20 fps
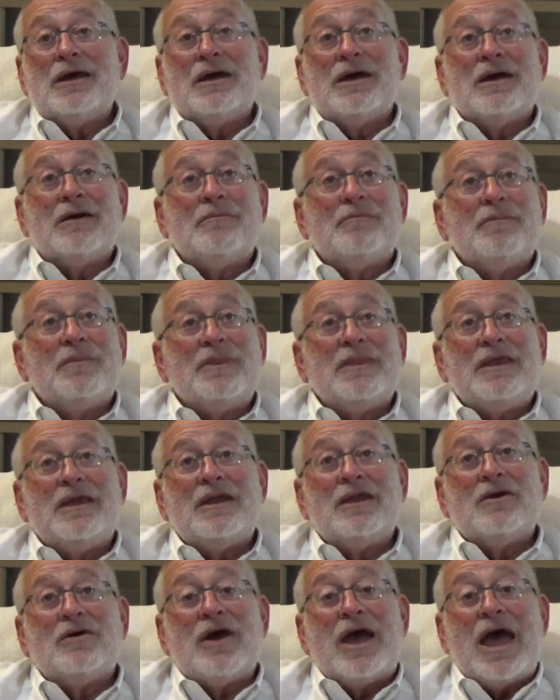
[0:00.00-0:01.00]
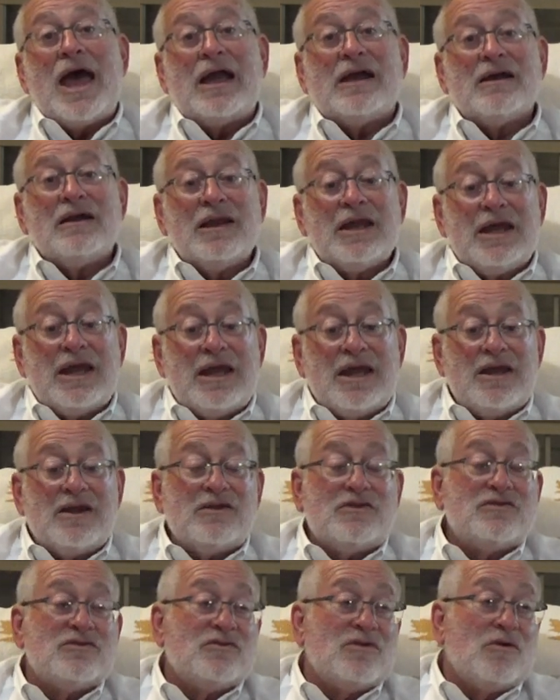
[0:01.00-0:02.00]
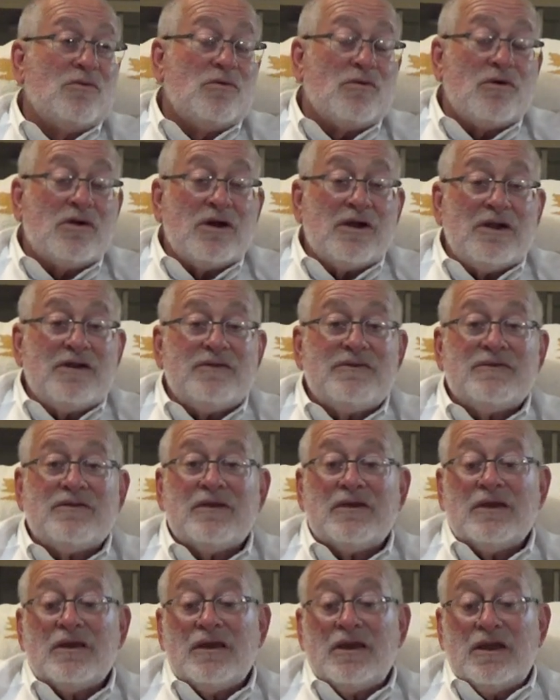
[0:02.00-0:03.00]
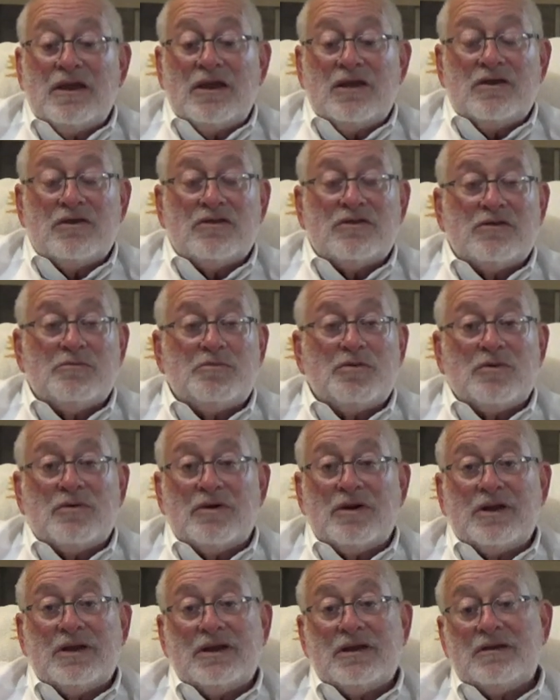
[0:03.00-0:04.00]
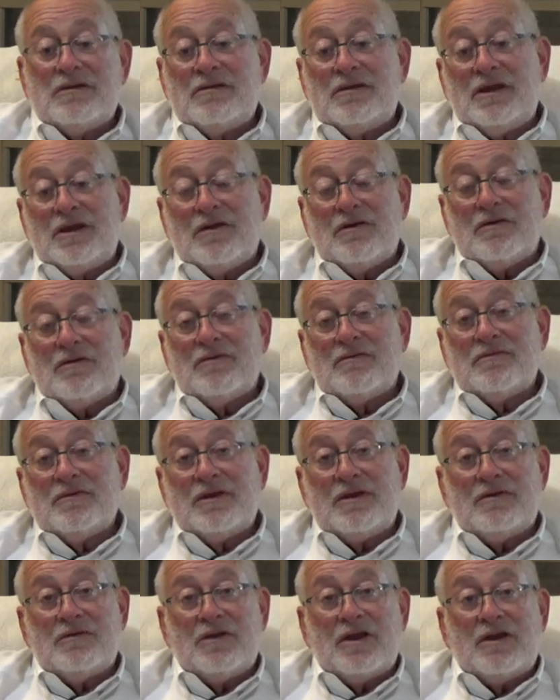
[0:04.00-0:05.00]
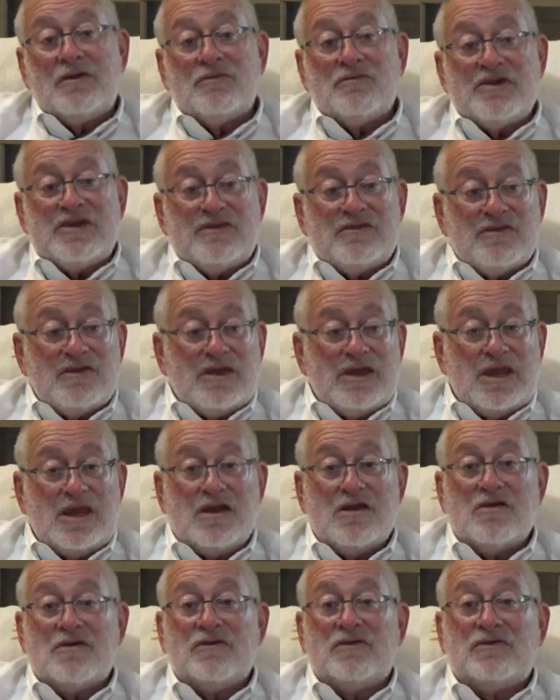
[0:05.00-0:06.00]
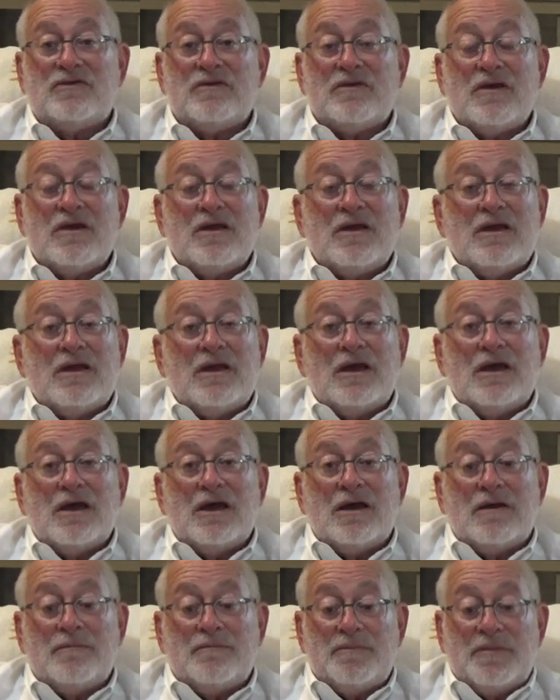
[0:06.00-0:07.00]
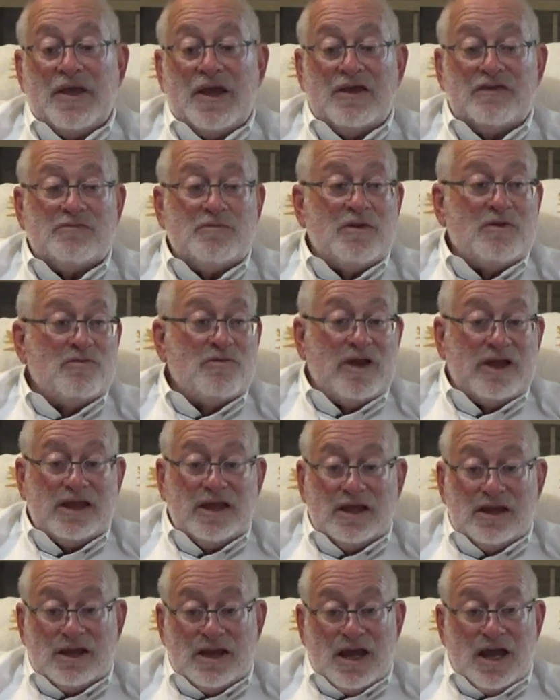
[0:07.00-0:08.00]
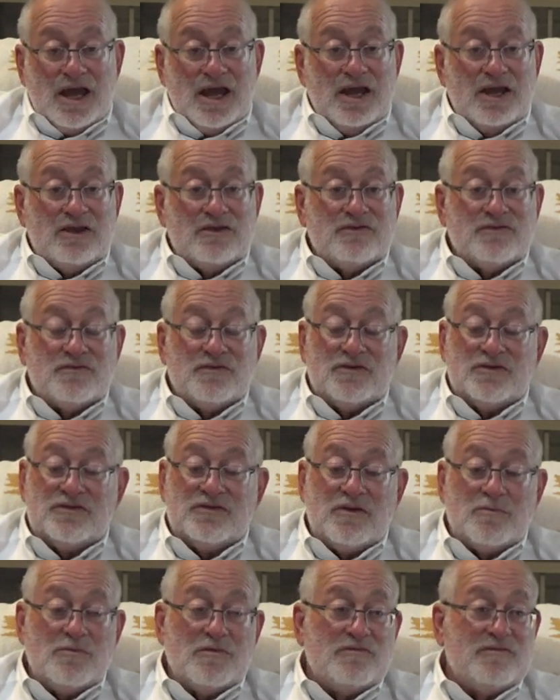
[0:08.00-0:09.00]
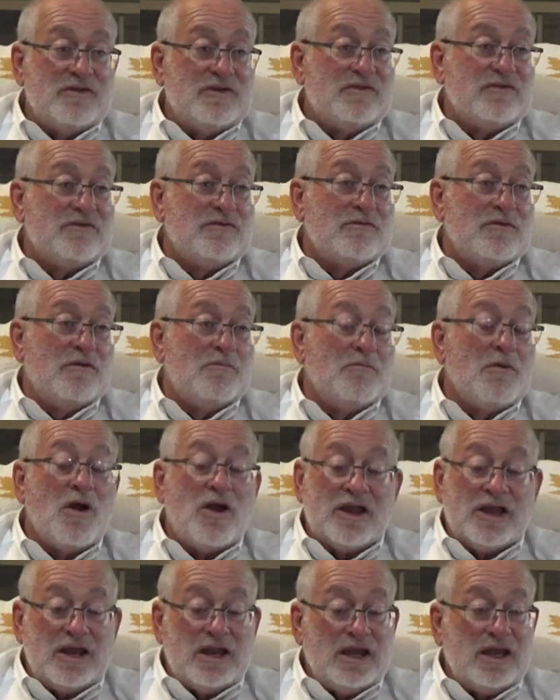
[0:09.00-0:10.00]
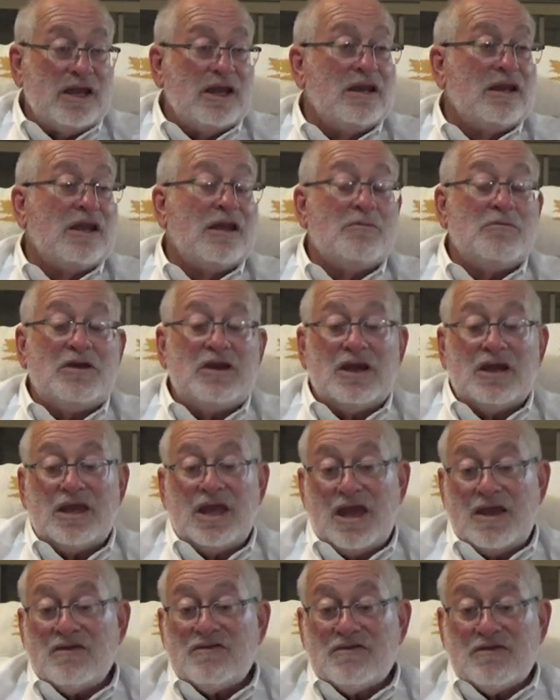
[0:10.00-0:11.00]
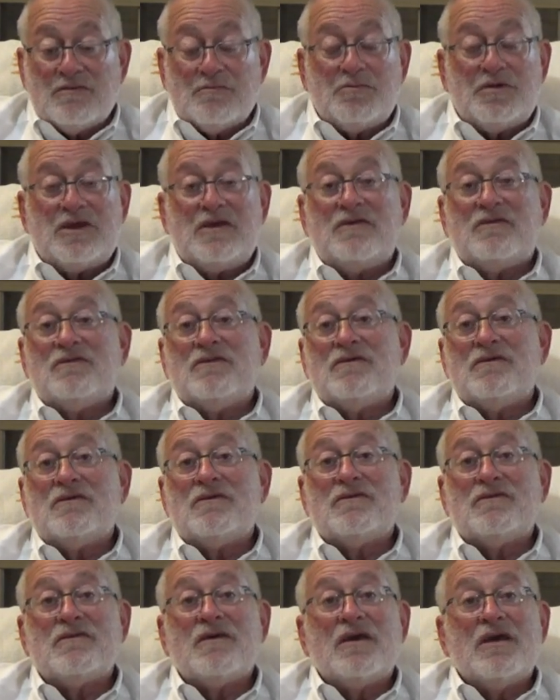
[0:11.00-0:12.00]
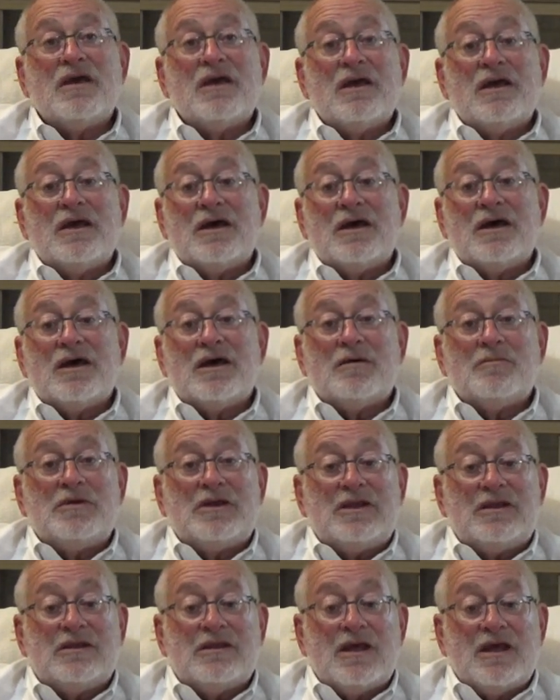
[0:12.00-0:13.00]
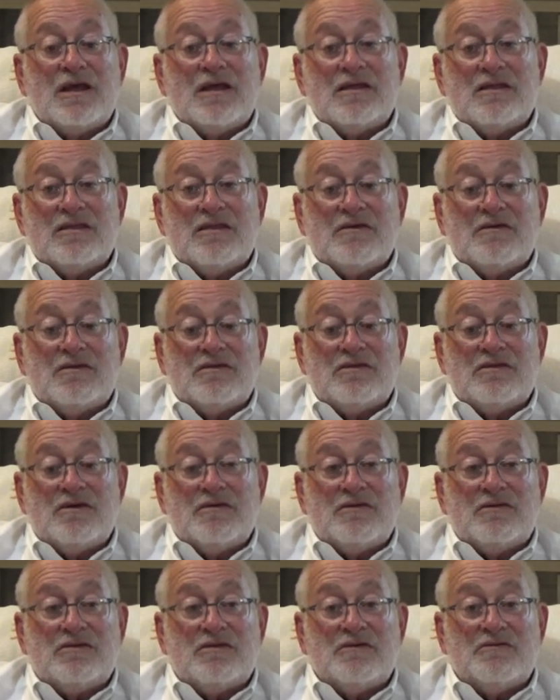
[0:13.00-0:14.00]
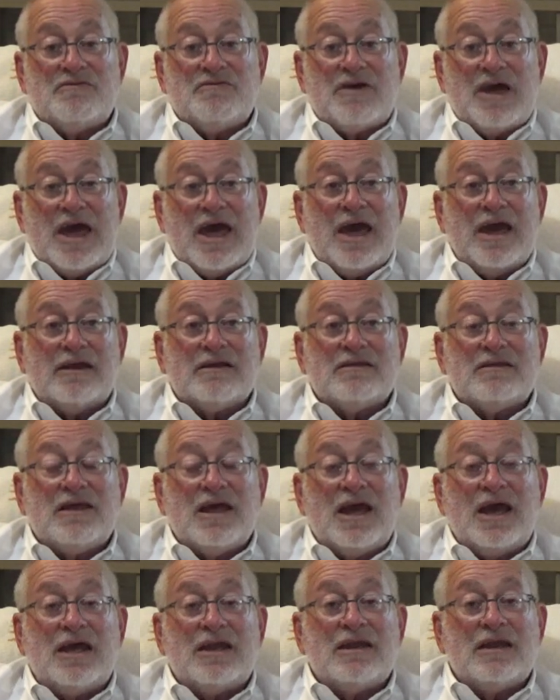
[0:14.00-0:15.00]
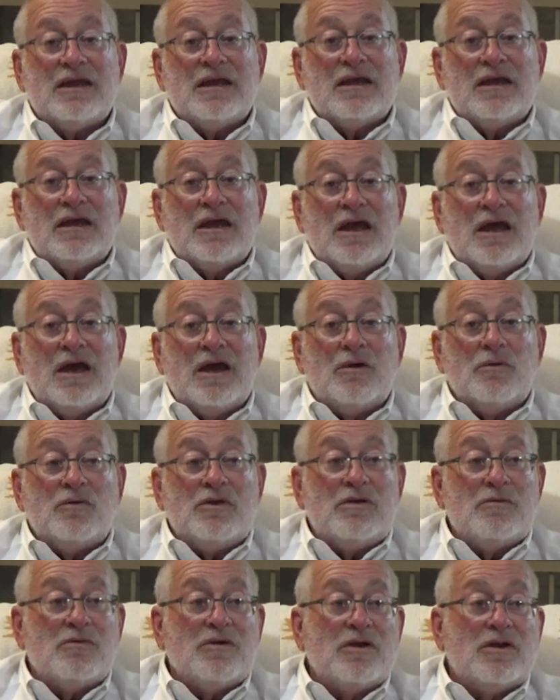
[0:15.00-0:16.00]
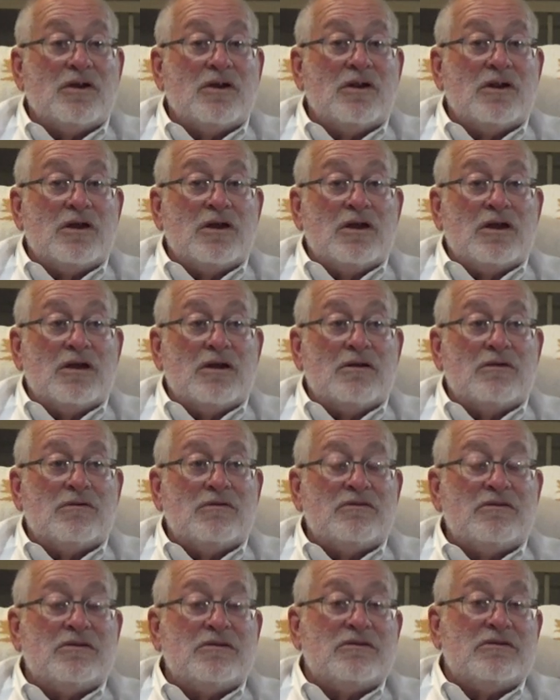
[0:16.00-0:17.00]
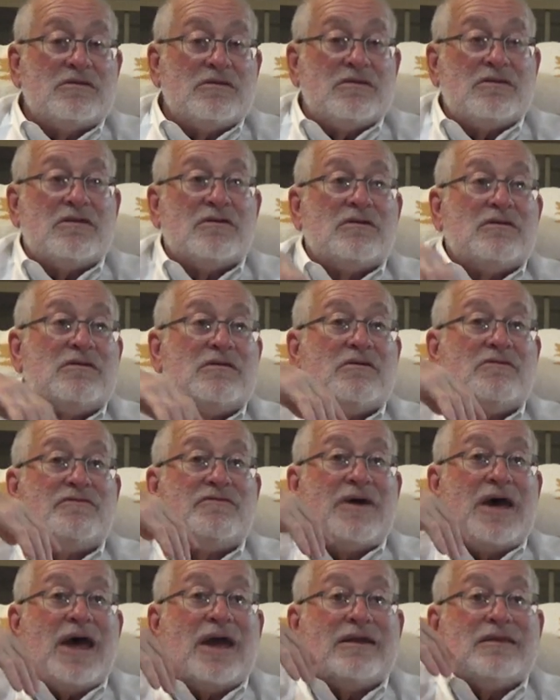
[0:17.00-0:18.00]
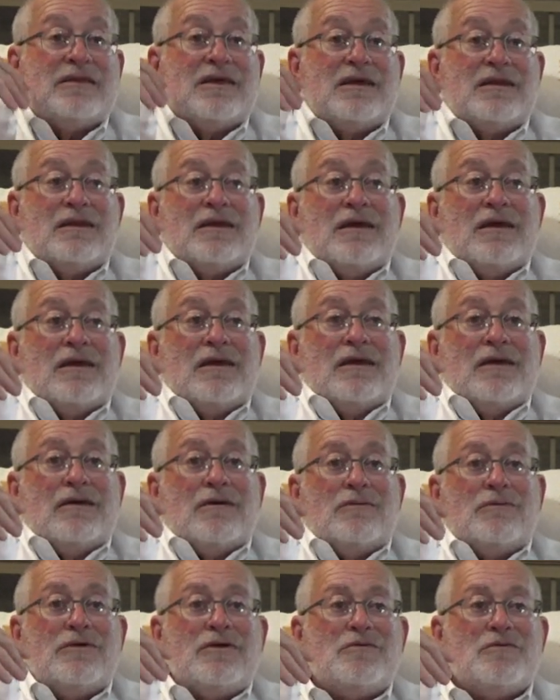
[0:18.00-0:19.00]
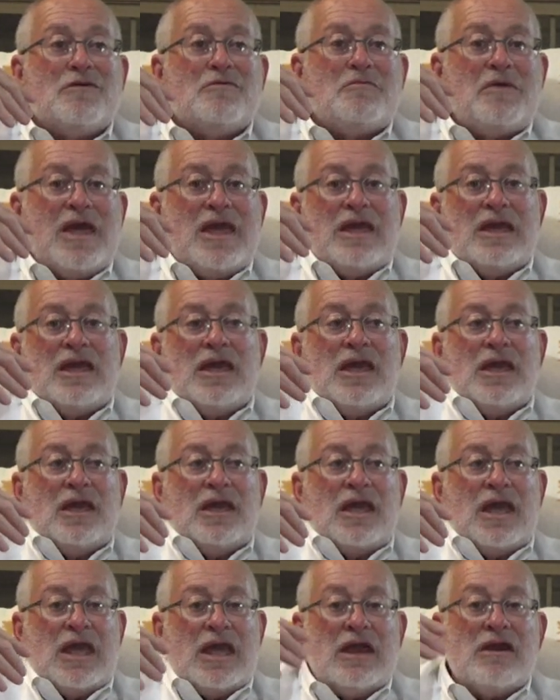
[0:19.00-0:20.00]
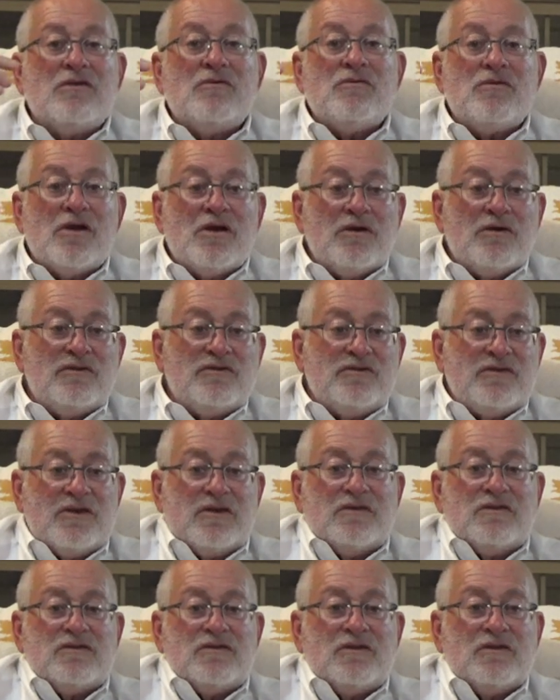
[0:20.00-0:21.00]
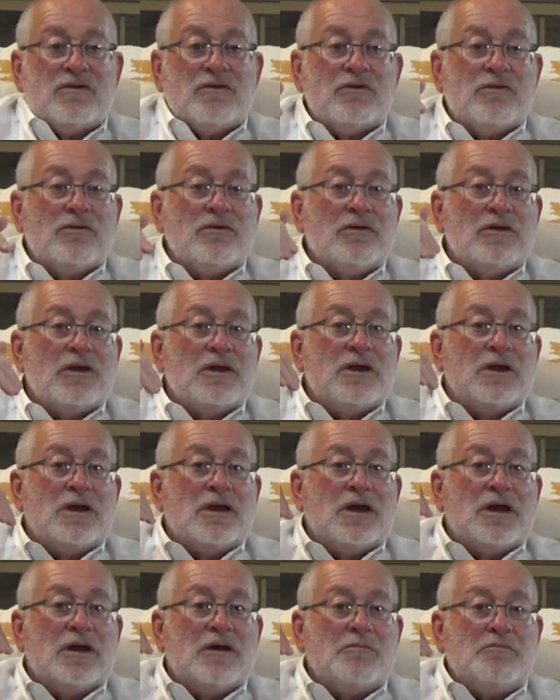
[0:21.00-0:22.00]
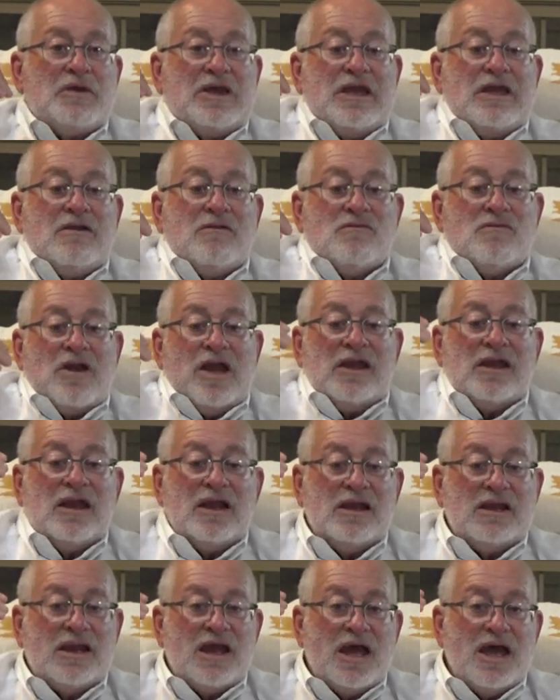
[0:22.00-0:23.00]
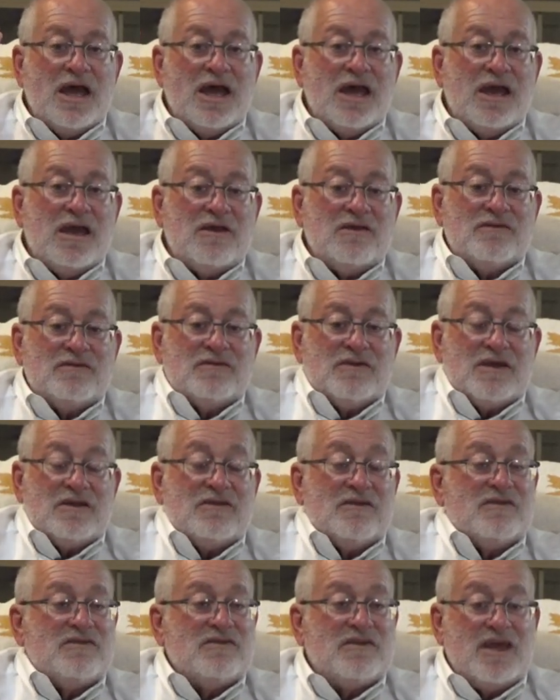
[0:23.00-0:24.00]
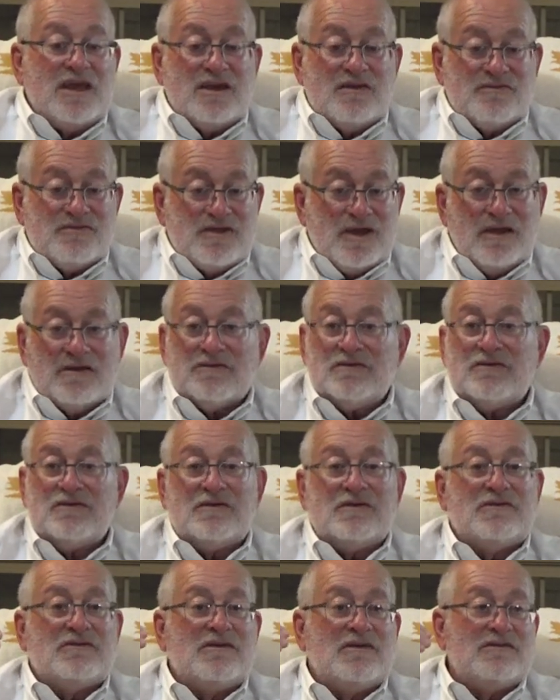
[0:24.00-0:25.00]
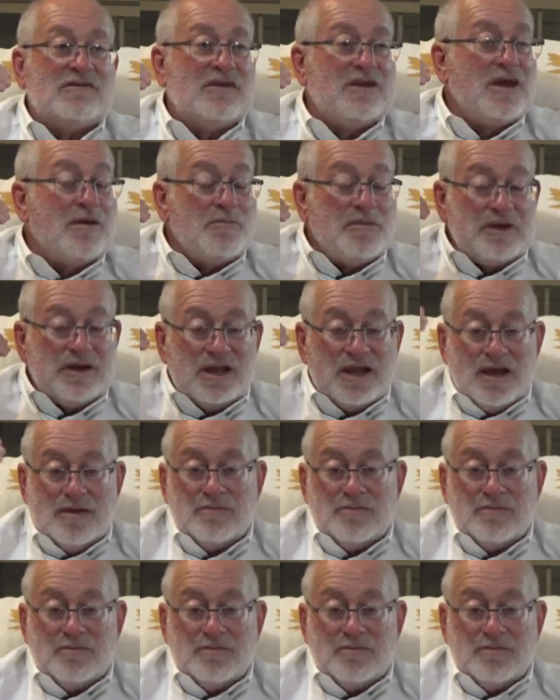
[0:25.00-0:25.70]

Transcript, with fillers: Um, you know, accolades or awards, you know, the port, you know, in, in recent years uh, has been recognized for some of its marketing and communication pieces. Uh, I mean, the, the, the fact that uh, we were, the, the fact that we were making inroads into uh, being recognized in the state of Texas as an up and